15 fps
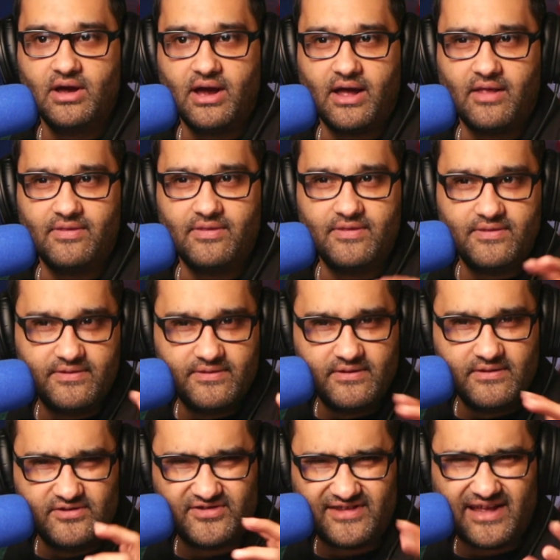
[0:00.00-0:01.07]
And
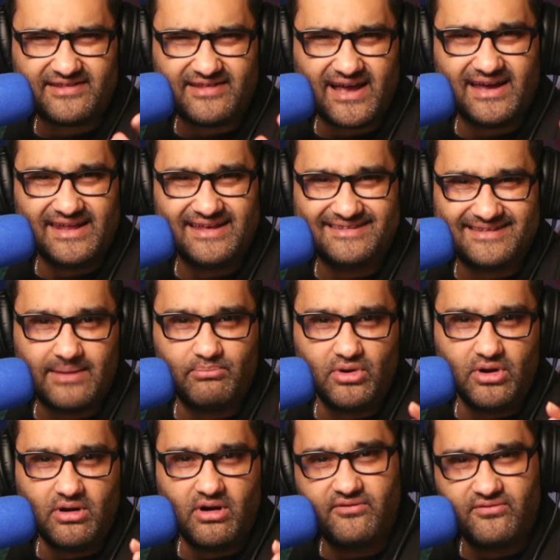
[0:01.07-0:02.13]
just that's like an
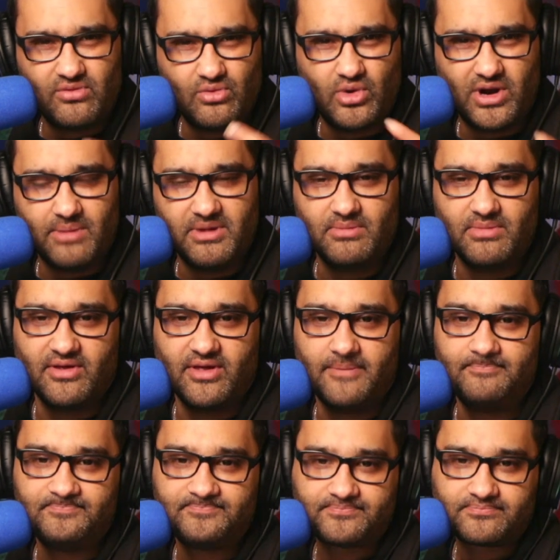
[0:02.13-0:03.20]
example of what I mean by
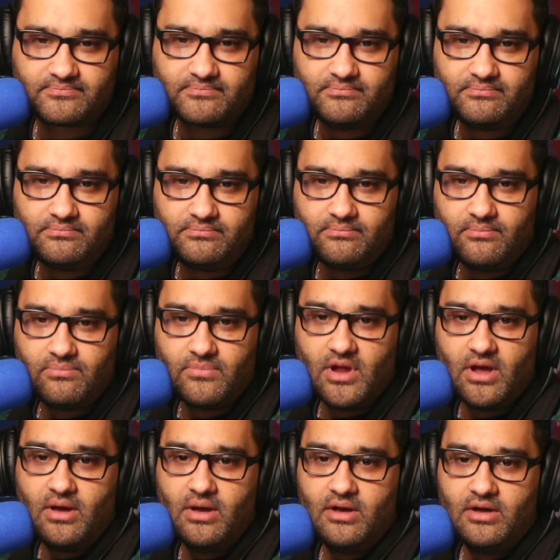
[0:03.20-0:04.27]

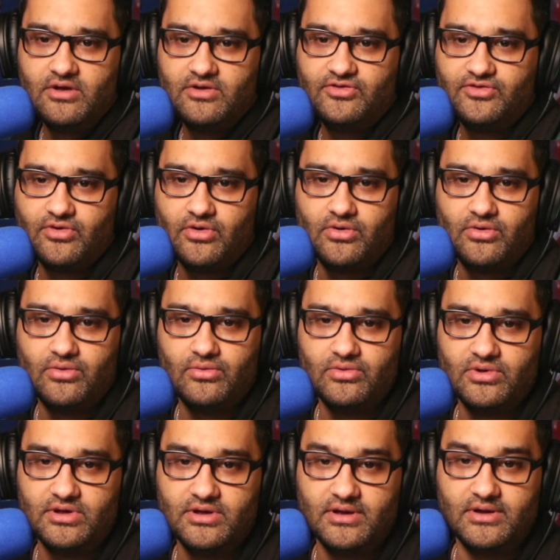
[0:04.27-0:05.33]
that. So
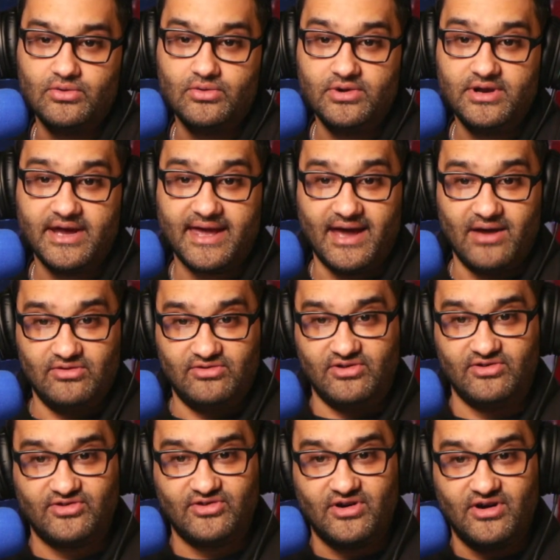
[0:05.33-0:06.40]
good
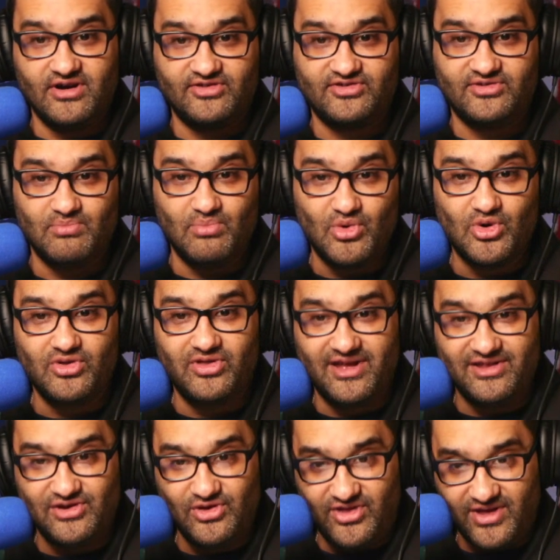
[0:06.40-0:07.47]
accountants cost more
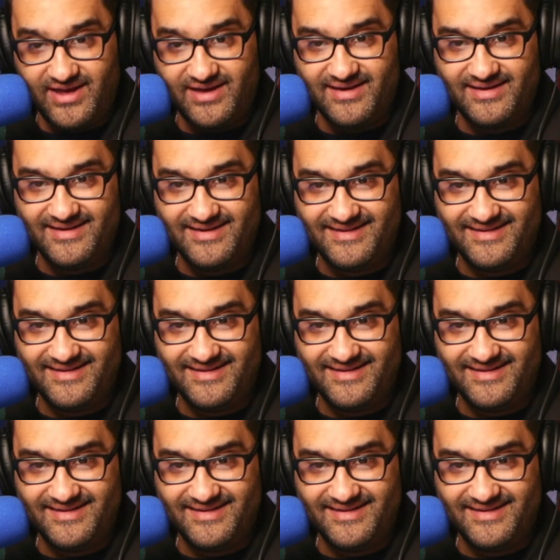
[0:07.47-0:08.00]
than you think.